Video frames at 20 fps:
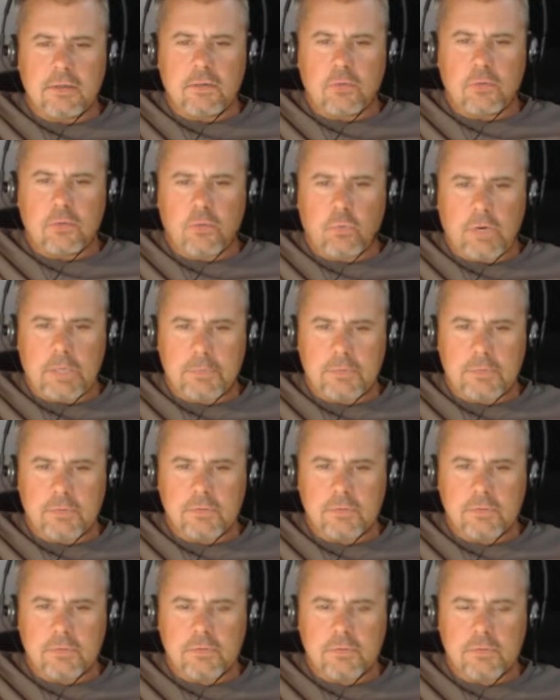the
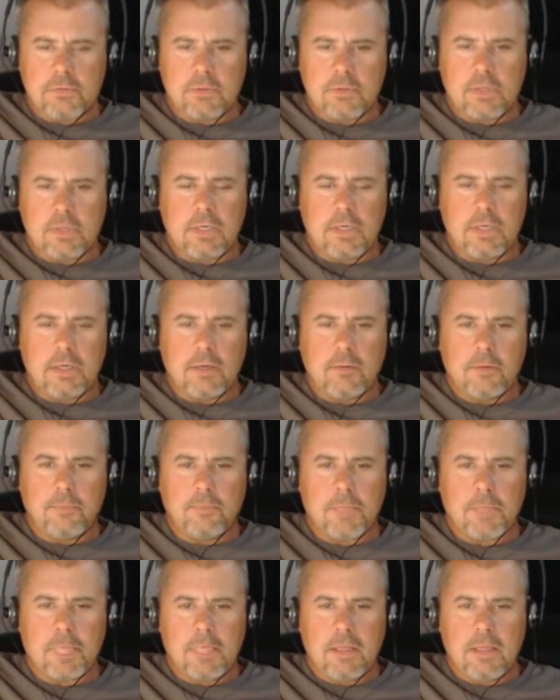wipers. Um,
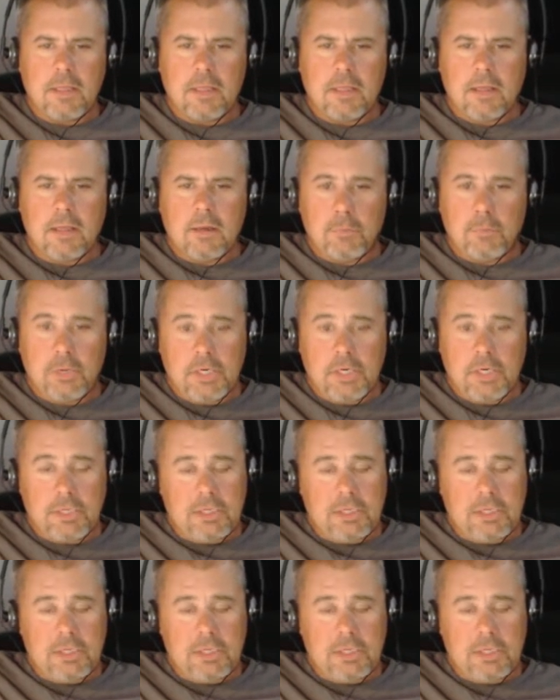but if